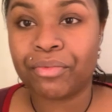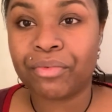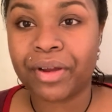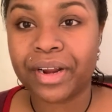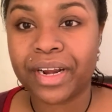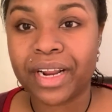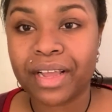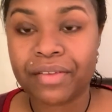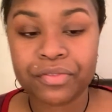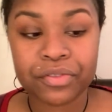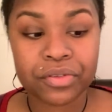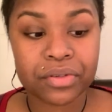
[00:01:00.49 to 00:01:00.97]
right
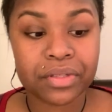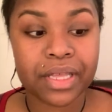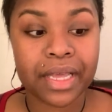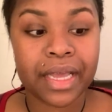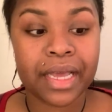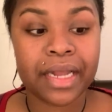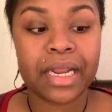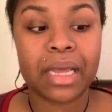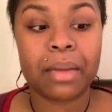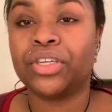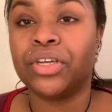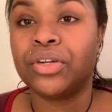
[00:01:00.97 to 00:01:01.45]
after
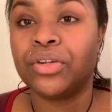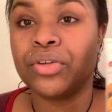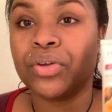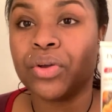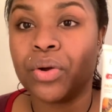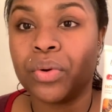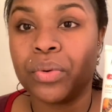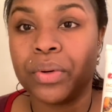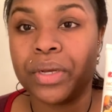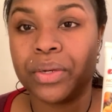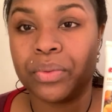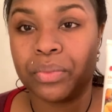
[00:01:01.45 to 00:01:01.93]
that, I'm gonna
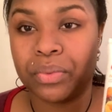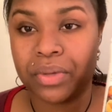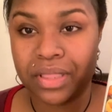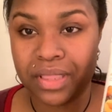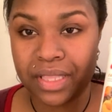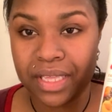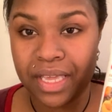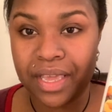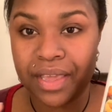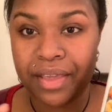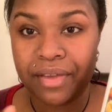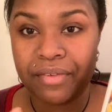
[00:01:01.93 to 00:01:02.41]
go in with
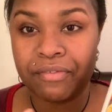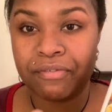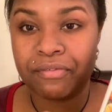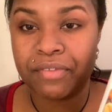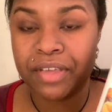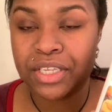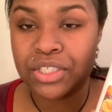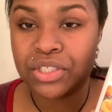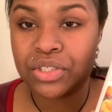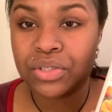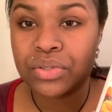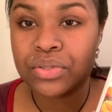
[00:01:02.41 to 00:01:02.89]
a
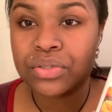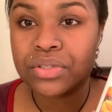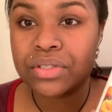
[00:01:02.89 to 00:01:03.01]
facial